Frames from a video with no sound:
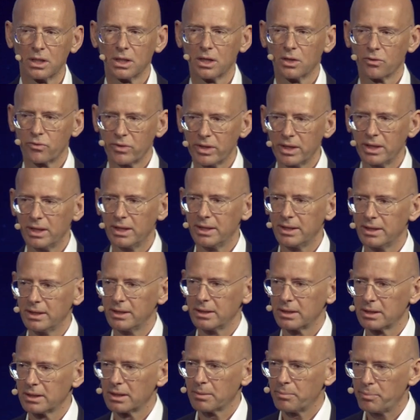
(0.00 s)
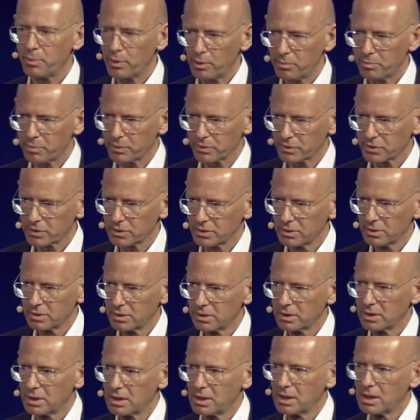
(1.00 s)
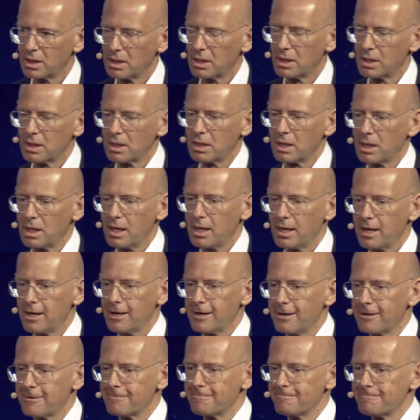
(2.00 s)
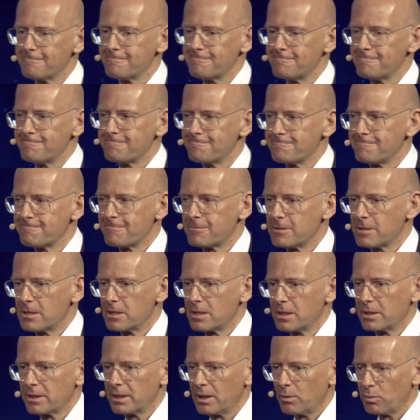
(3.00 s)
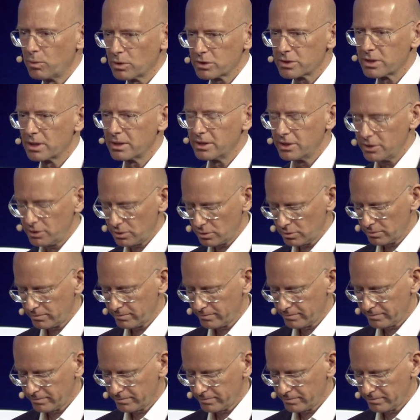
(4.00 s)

really the purpose. That was the issue.